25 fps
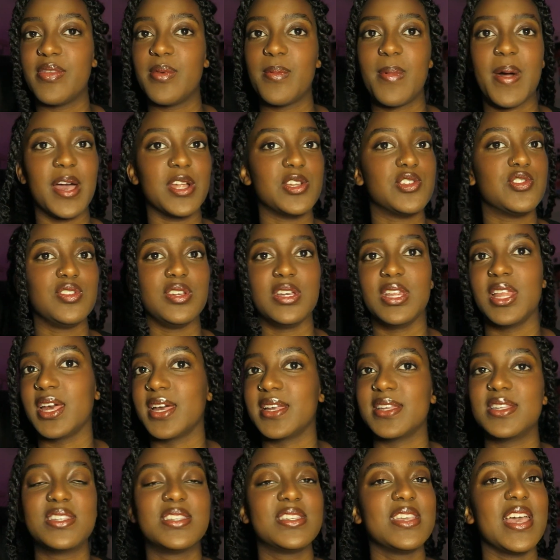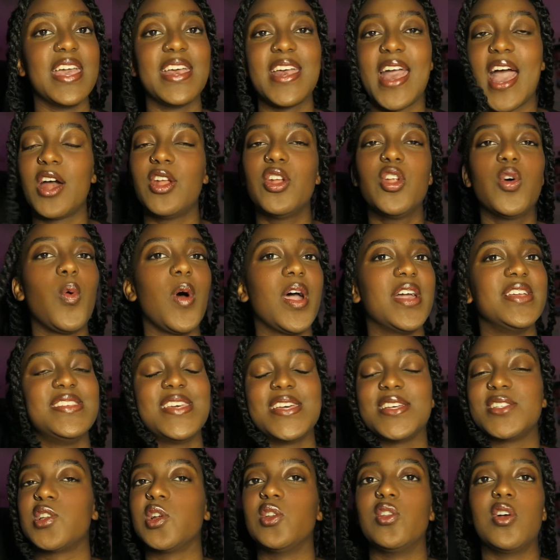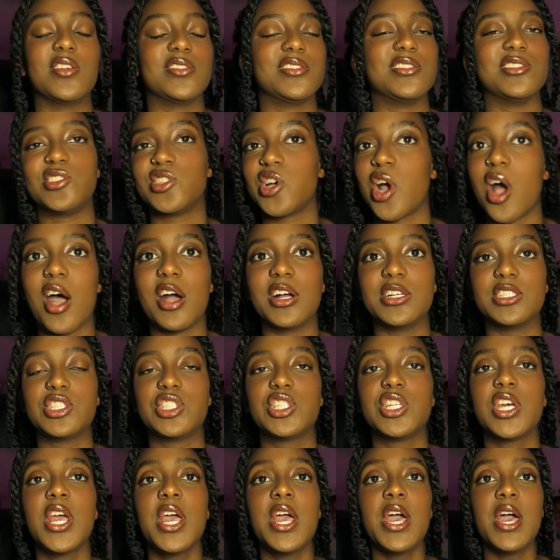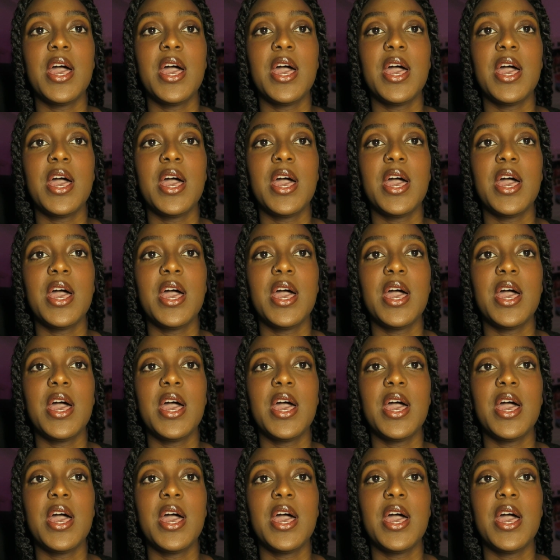the battery, like I don't know why it takes so long to charge.